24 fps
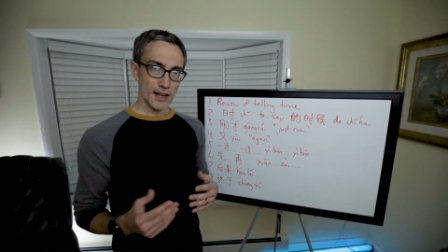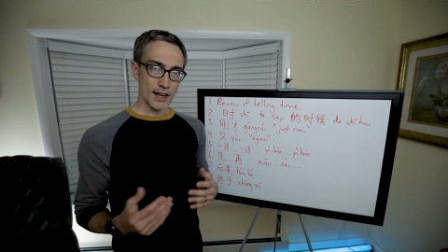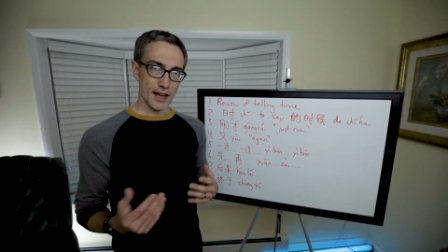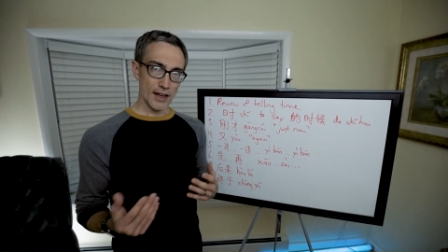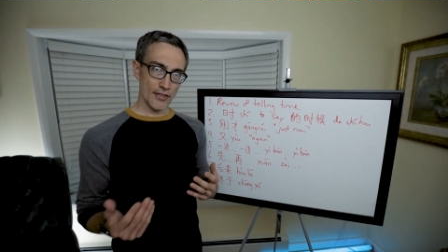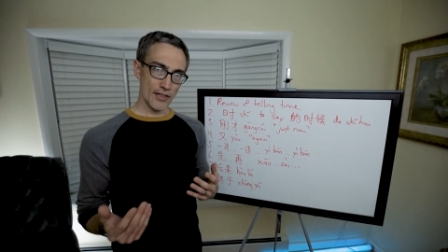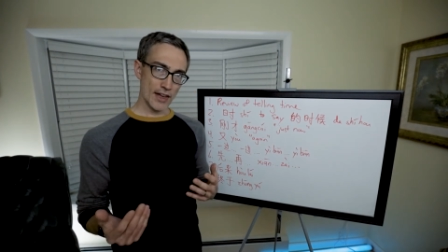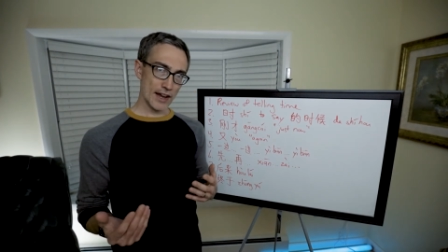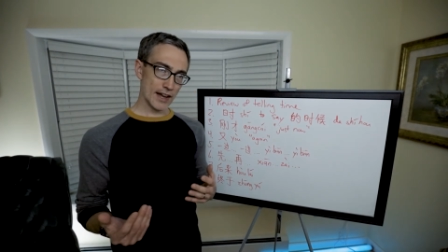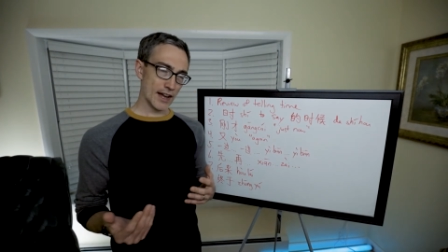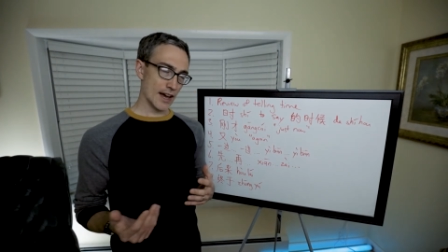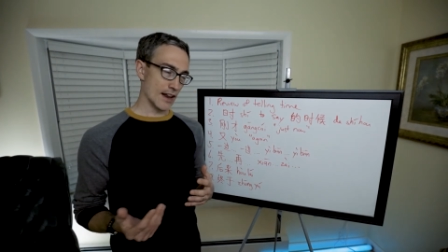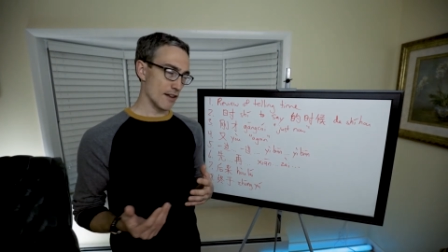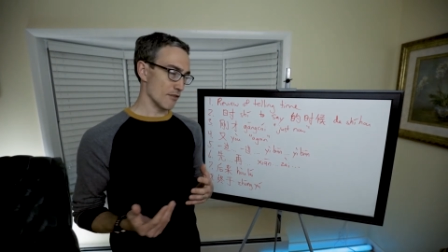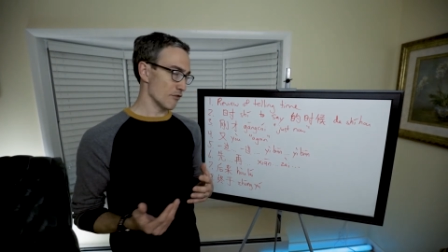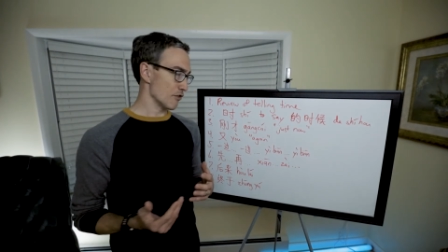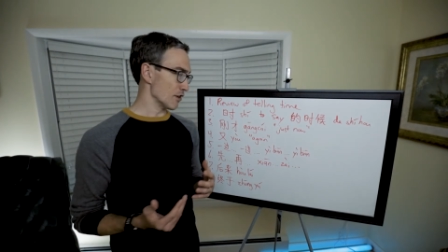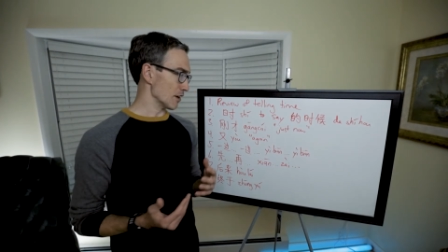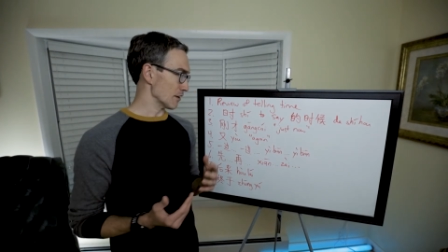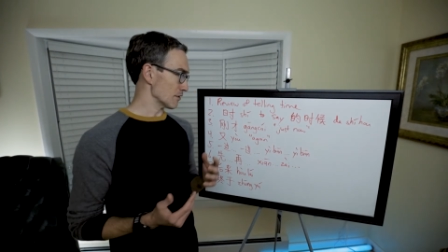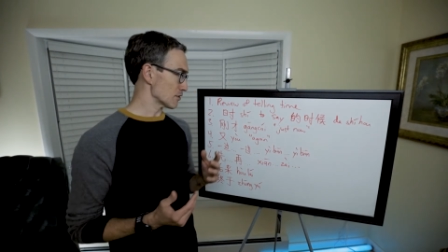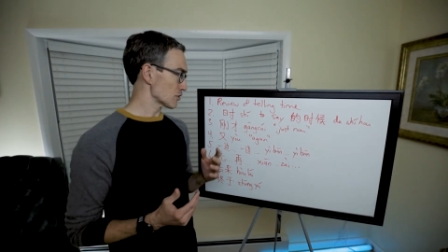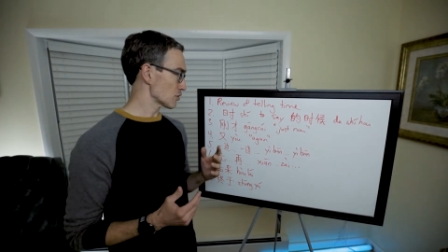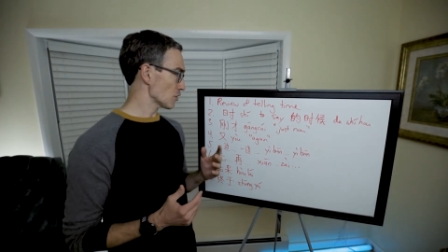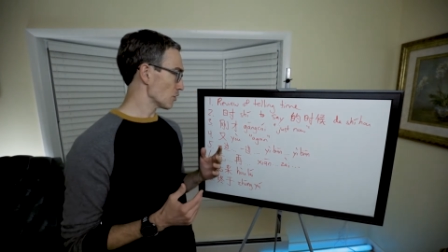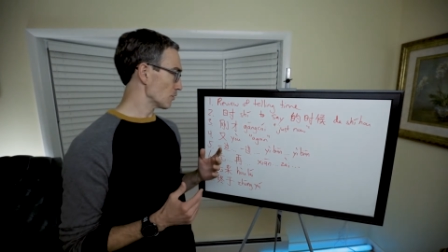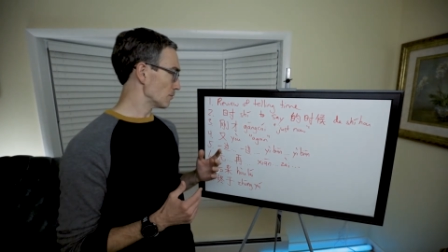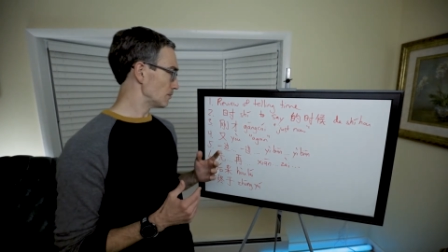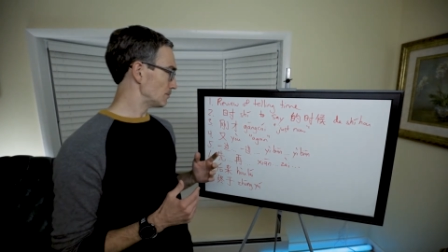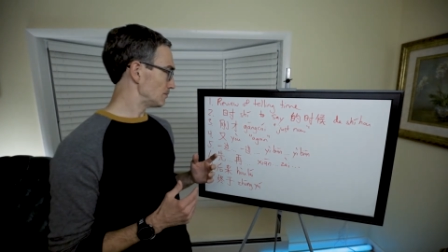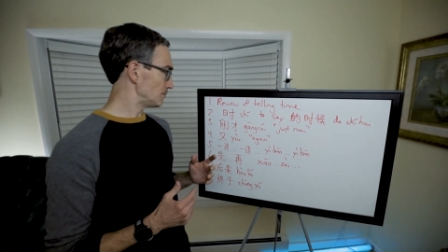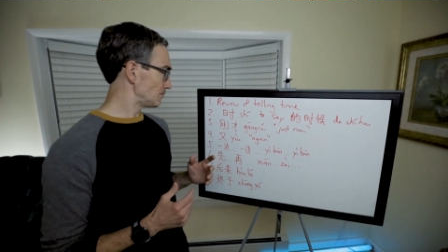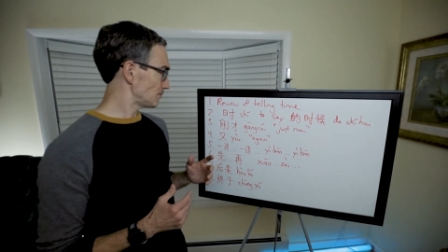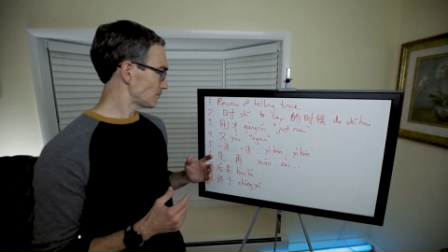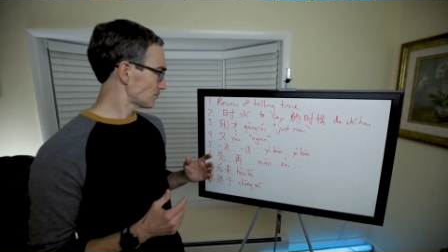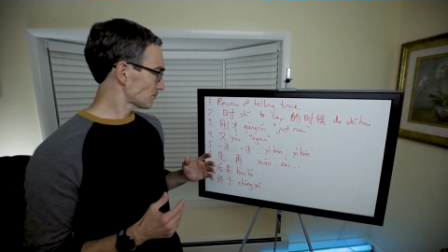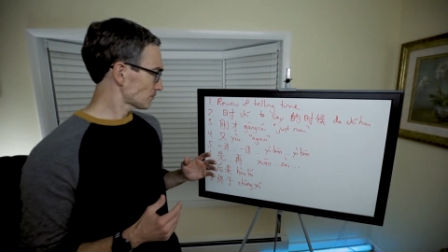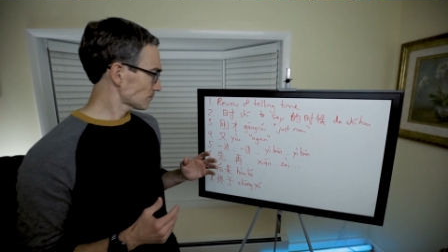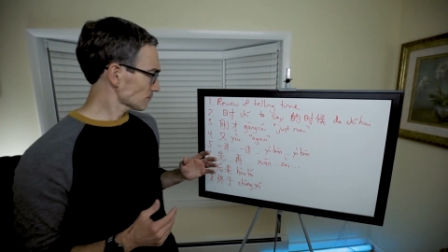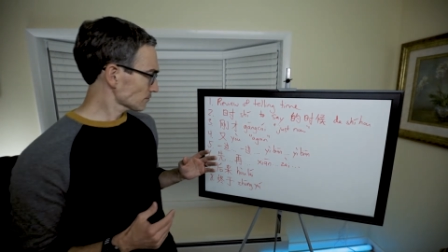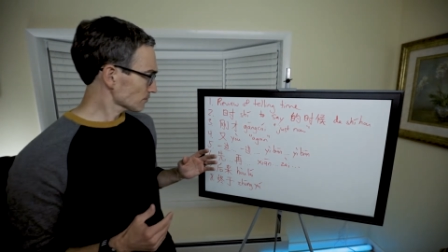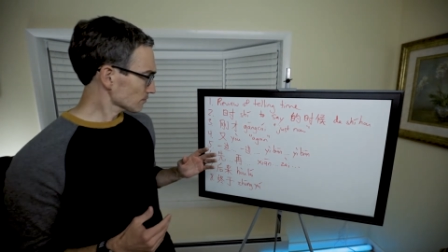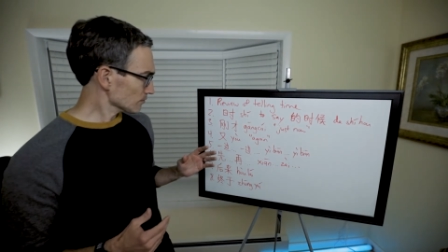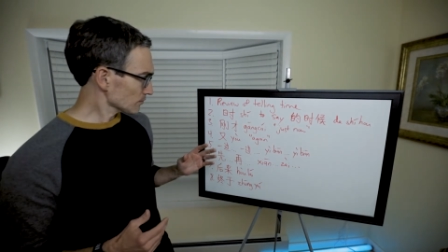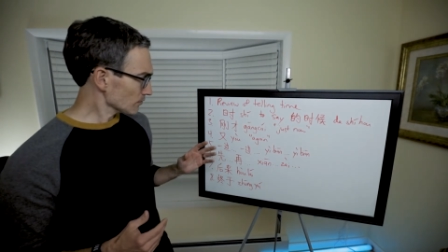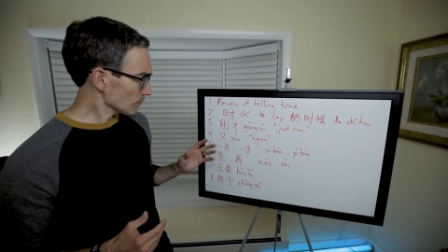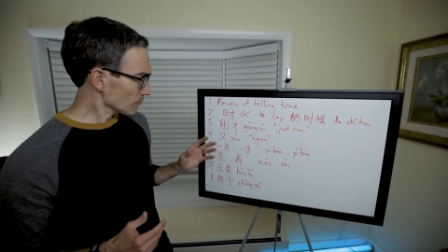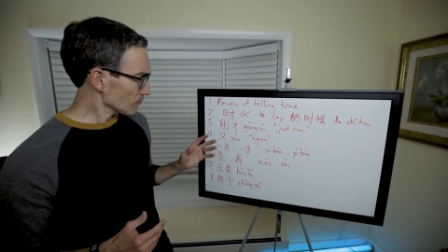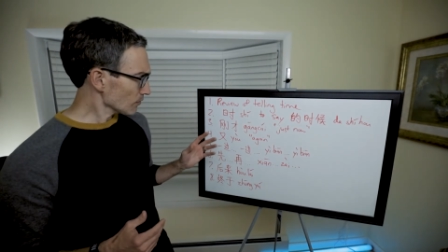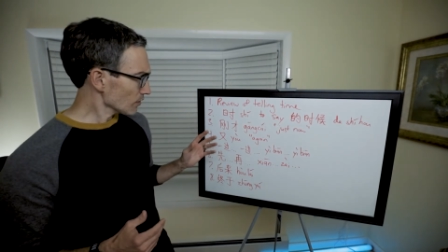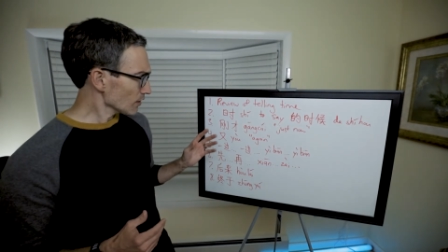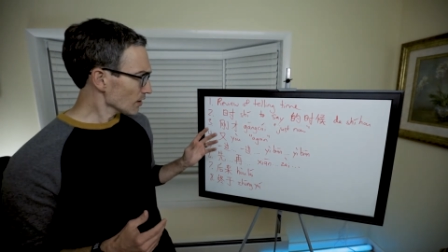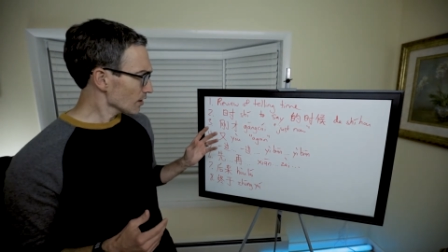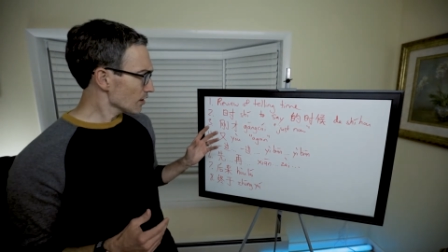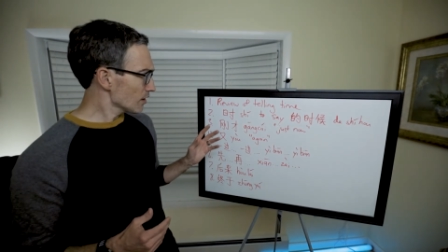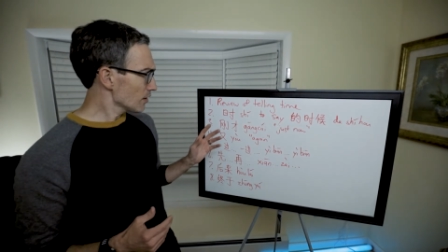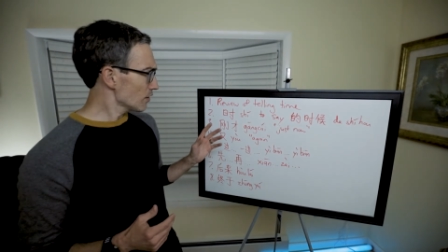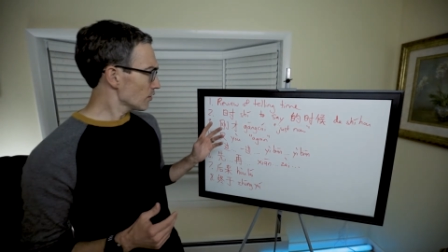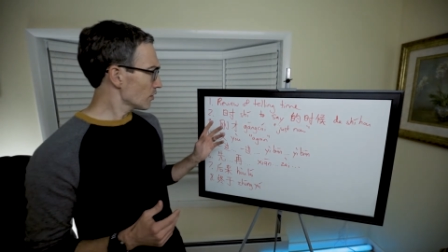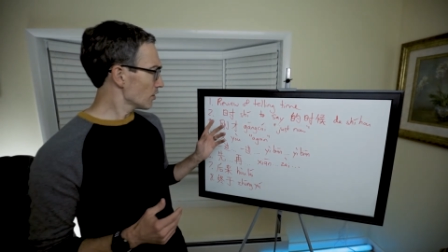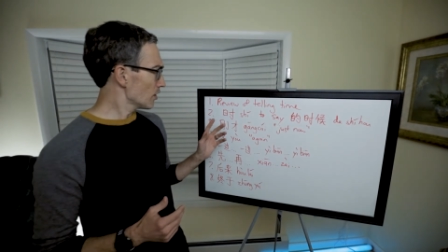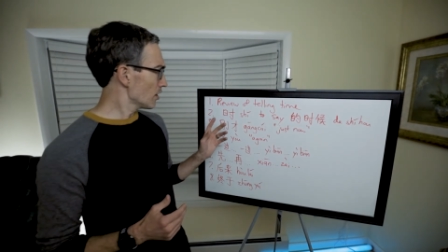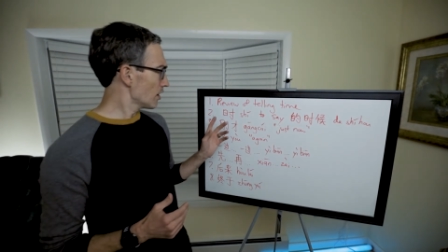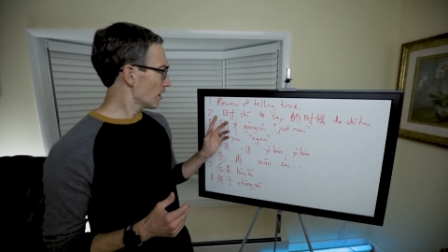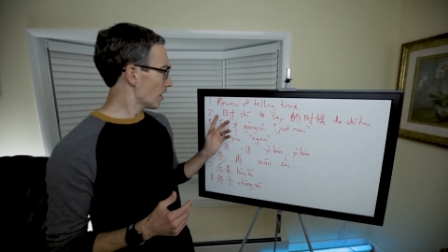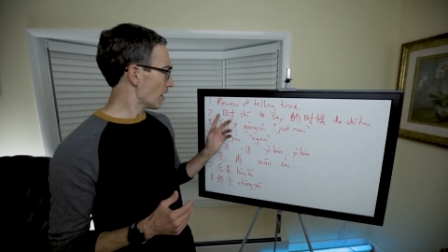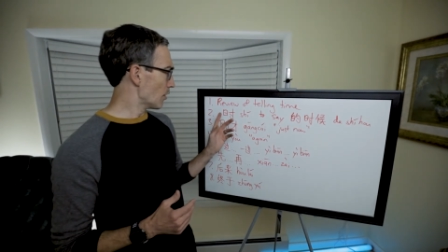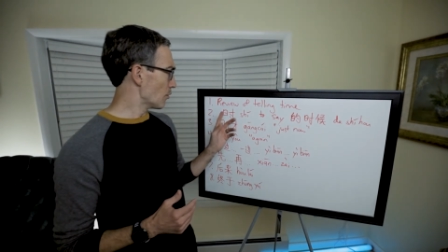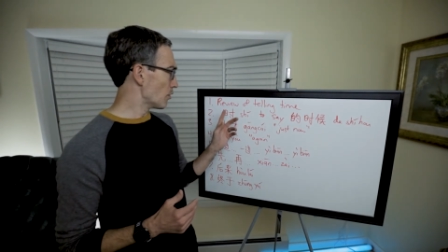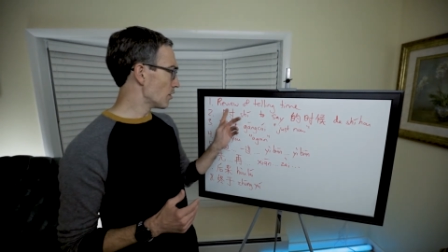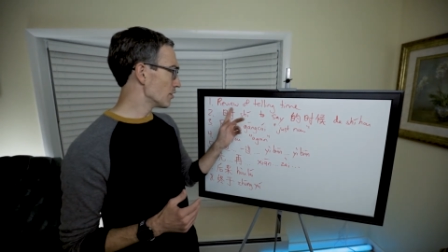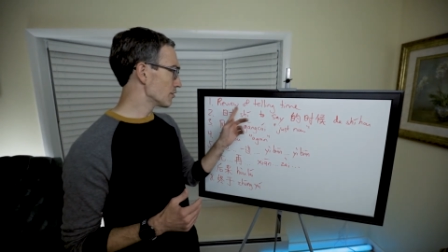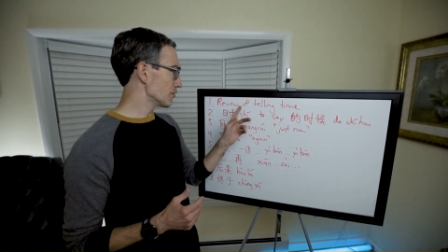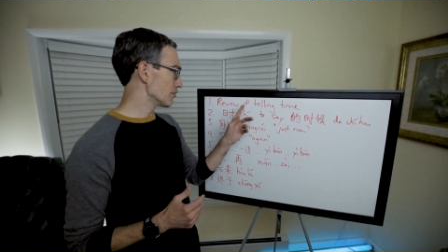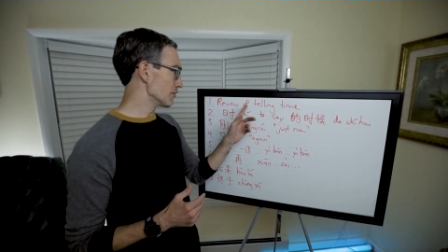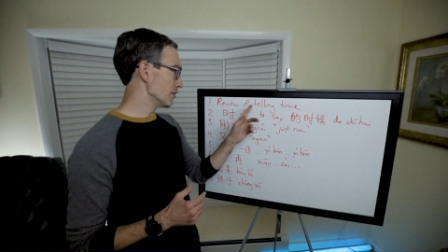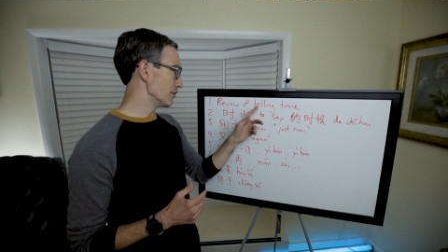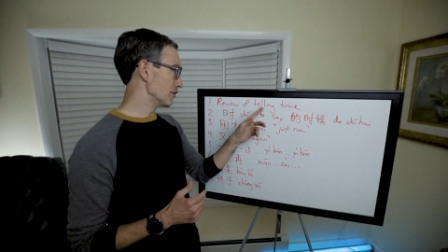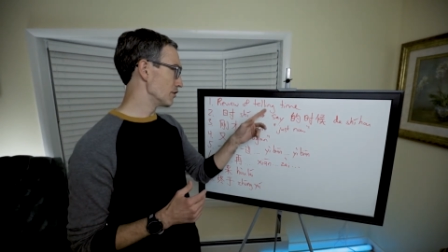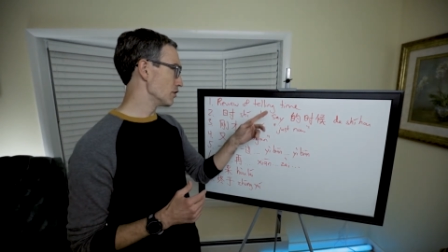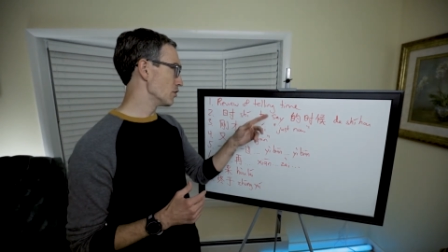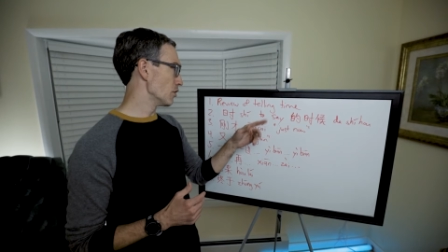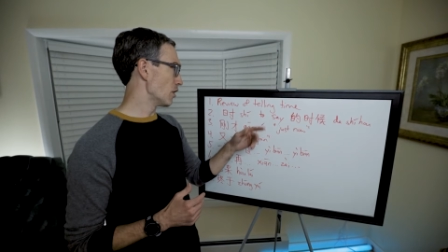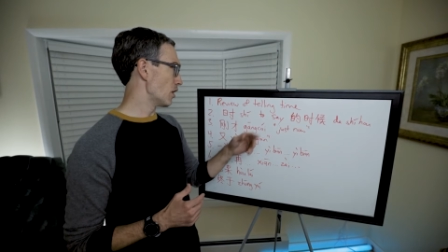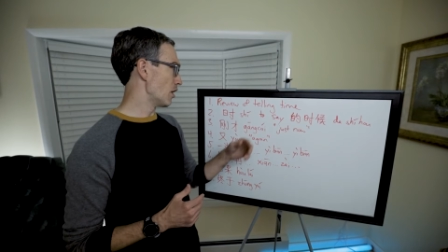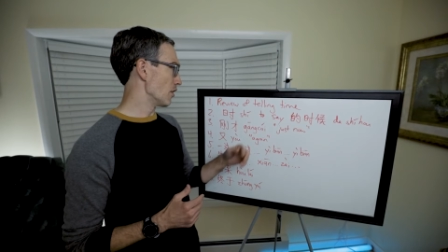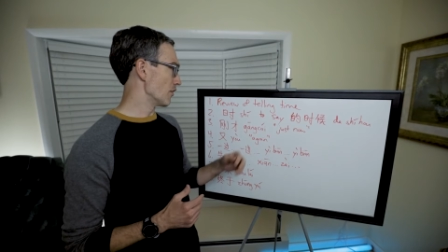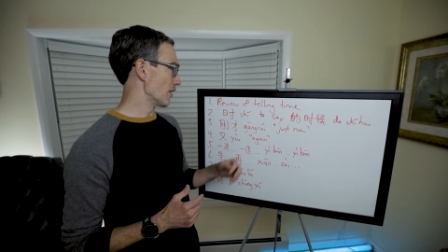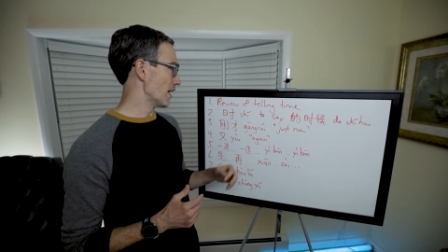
and that kind of thing. So I won't review all